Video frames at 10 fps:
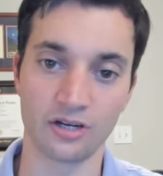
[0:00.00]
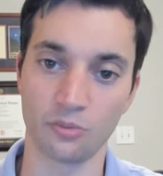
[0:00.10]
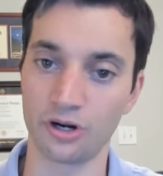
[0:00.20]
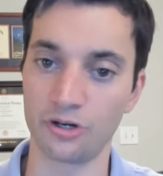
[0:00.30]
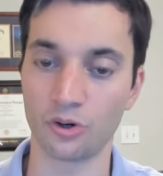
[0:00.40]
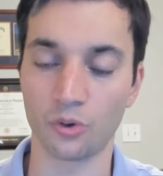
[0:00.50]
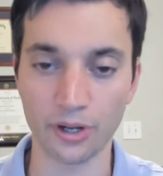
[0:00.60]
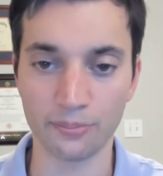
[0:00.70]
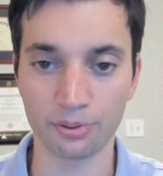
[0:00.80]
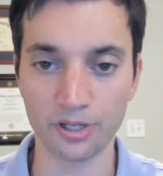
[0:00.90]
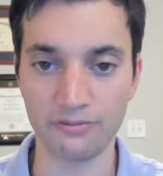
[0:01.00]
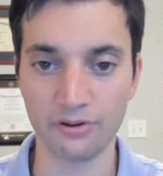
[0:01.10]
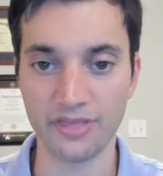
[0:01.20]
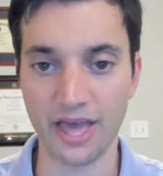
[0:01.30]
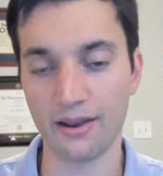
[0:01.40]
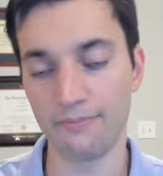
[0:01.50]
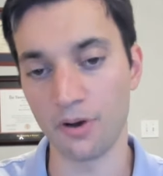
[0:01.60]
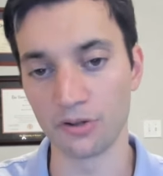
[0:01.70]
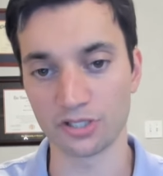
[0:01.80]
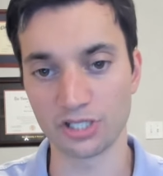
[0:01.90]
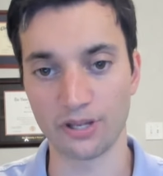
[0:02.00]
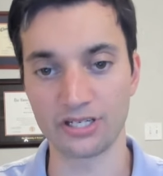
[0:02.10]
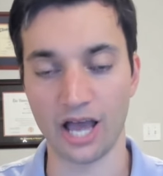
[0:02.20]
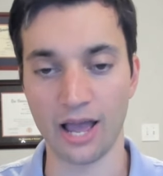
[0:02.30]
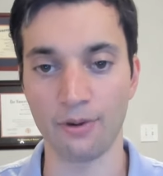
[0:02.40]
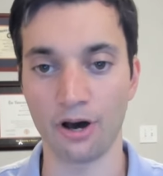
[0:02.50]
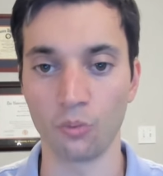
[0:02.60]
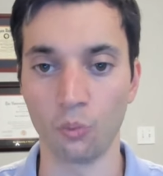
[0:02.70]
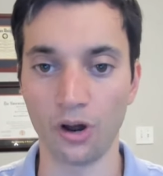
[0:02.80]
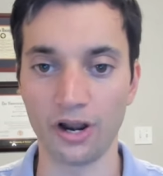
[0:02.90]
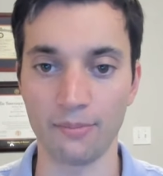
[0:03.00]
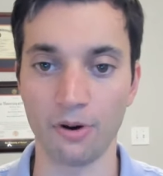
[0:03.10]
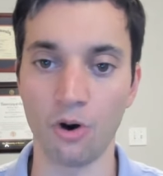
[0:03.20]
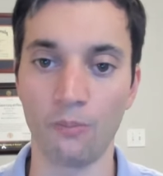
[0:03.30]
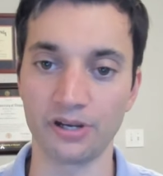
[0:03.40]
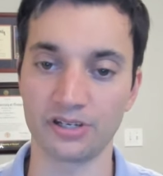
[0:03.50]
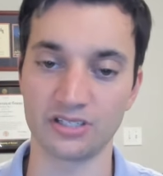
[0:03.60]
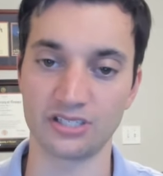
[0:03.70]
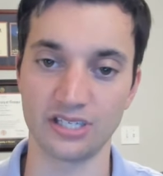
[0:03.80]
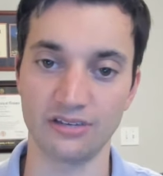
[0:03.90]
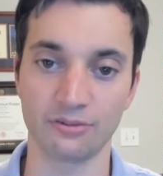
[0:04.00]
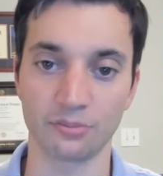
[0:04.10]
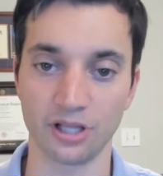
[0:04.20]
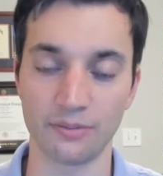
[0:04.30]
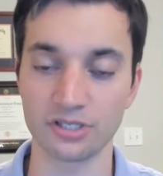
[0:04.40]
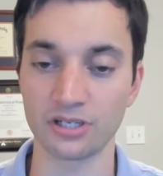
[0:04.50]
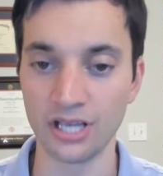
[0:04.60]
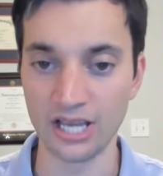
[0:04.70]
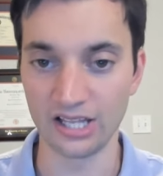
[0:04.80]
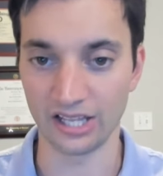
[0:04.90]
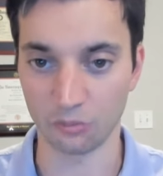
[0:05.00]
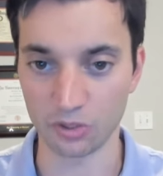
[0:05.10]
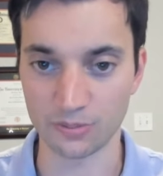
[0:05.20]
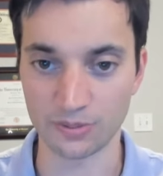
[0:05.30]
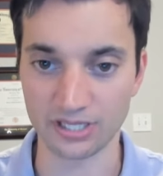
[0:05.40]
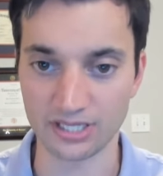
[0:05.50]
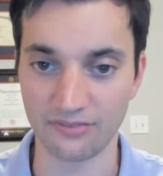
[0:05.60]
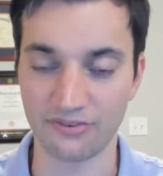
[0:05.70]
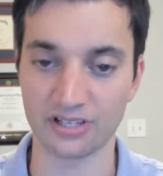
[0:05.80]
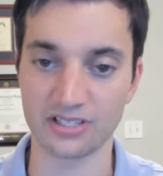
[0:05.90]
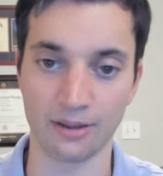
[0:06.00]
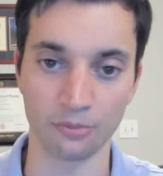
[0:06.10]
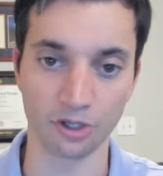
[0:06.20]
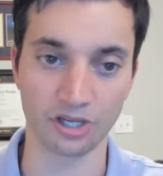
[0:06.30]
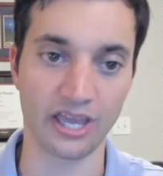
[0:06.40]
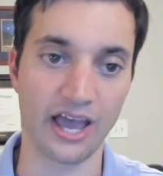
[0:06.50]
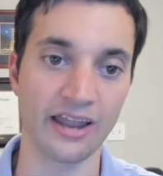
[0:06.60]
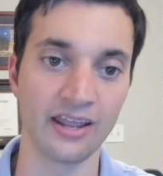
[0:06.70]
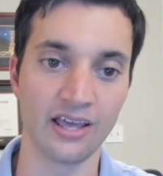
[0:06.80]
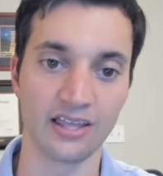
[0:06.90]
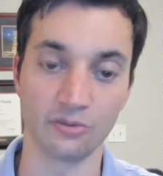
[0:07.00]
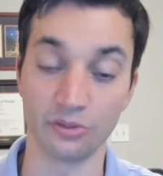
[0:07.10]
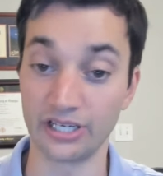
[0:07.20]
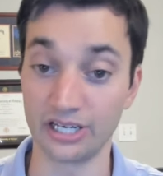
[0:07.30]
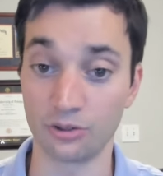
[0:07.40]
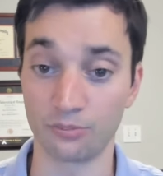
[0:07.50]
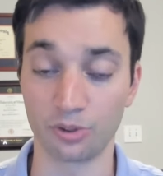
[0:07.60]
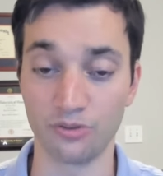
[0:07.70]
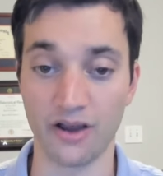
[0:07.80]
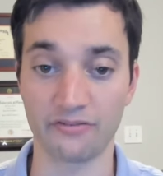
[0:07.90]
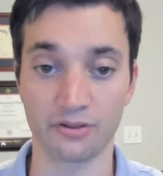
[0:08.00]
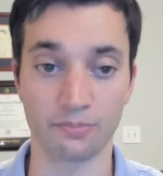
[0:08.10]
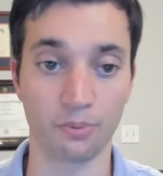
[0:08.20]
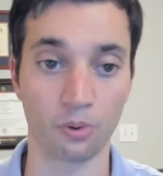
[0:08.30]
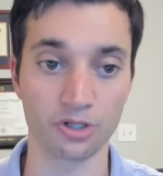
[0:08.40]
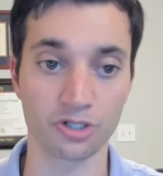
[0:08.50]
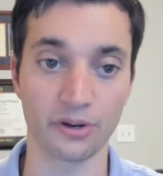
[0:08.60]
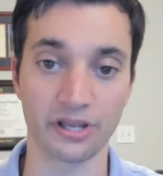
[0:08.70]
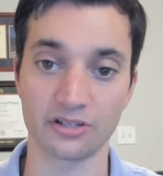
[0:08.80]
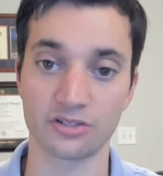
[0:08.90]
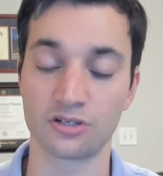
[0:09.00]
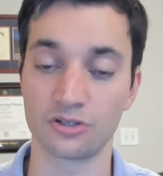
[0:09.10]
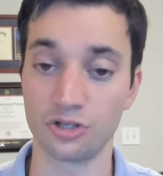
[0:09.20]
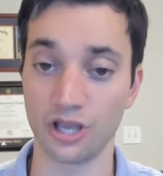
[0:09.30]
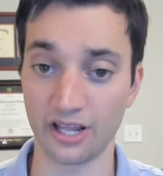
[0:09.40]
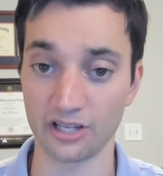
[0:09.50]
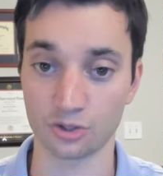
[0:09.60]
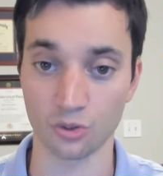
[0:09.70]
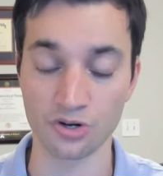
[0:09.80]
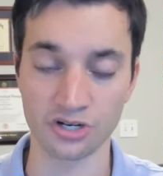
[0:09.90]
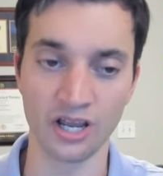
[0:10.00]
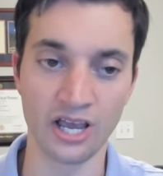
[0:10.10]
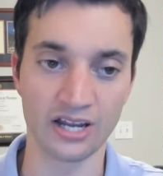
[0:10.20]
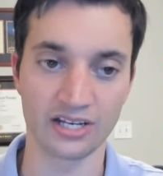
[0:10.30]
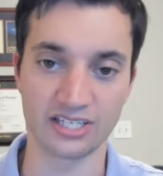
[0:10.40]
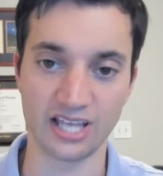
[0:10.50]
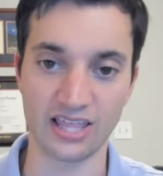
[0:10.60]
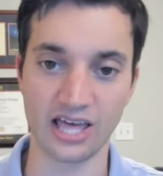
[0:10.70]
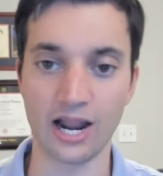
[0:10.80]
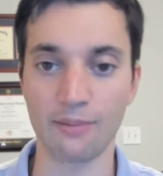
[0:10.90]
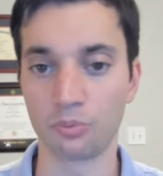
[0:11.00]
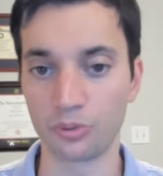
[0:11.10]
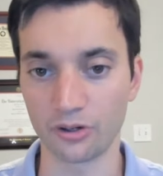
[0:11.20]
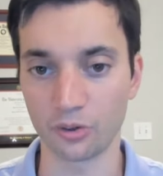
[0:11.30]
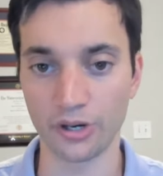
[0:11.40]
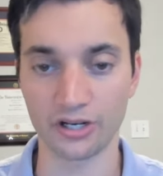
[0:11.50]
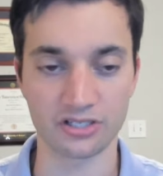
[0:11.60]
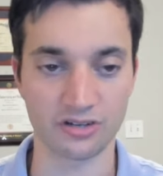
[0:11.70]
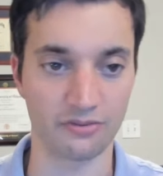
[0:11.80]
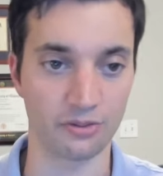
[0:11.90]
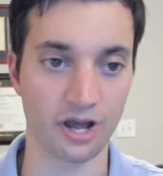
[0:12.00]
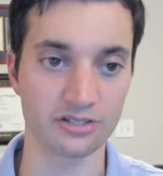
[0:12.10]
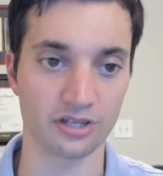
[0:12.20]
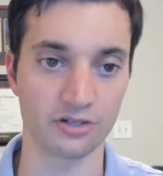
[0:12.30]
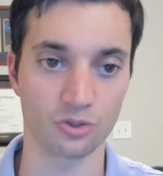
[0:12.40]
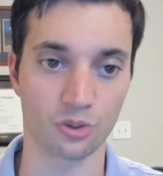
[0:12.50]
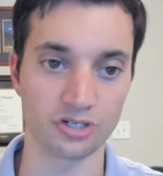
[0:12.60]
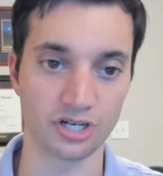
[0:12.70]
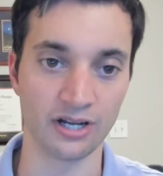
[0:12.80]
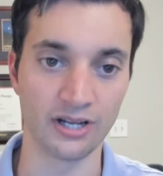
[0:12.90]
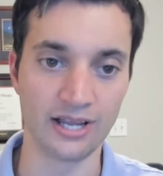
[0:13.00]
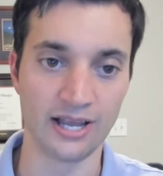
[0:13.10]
Want to do a quick preview of that, mostly spend time on what I'm hoping to see from Clemson, like what specifics I'm looking at that really need to improve after the poor showing against Georgia. To set that up real quick, just a few thoughts on Georgia.